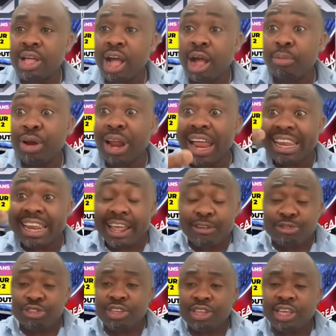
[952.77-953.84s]
Her brother
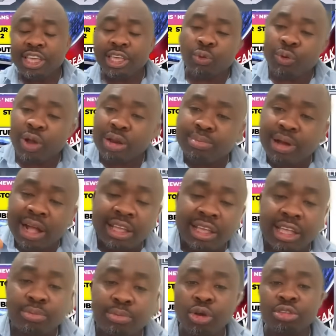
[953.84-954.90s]
left, he went back
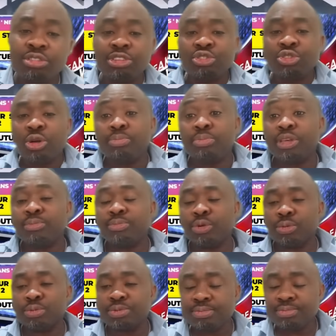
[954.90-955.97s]
again because he saw big
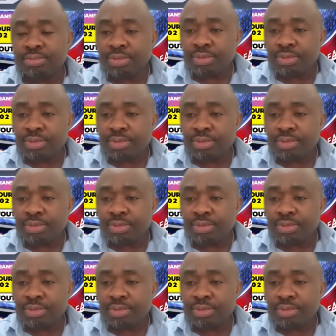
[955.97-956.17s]
boobs.